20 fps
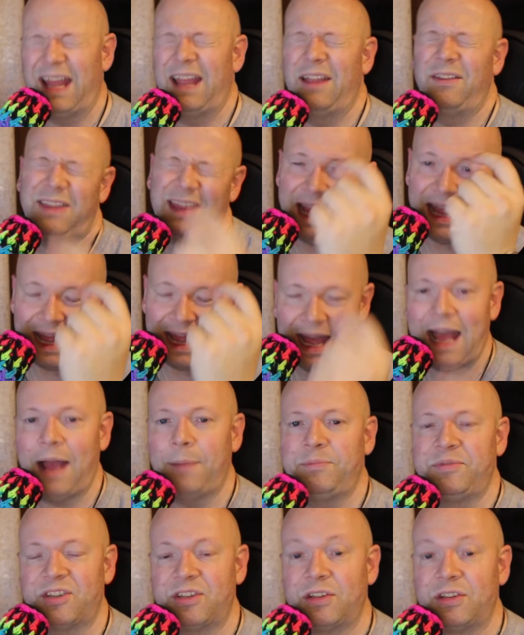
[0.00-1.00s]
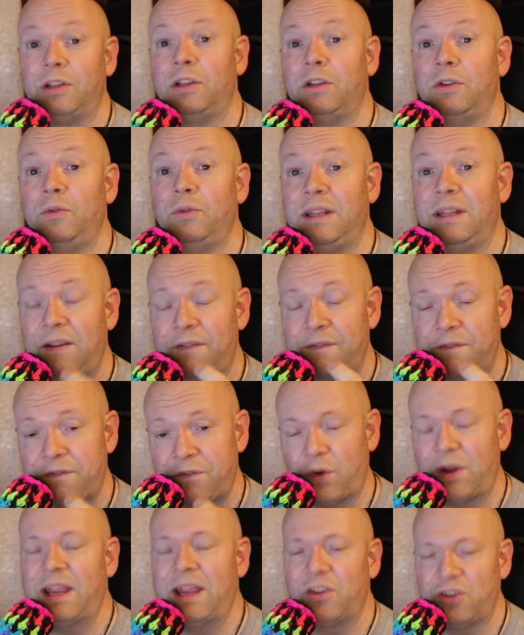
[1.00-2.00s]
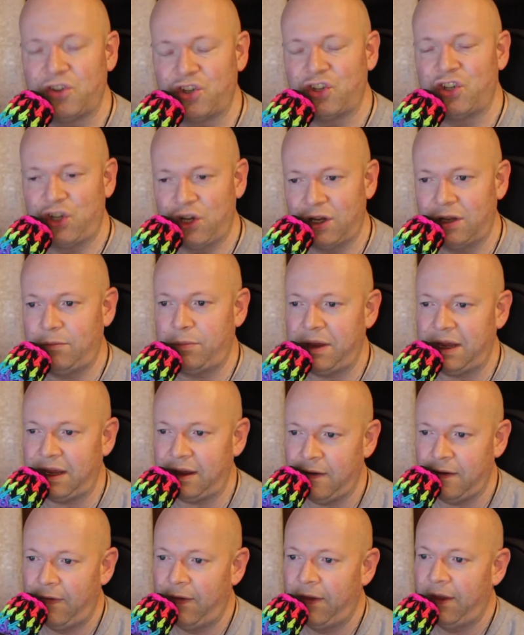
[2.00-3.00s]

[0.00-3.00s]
and they absolutely freaking should be.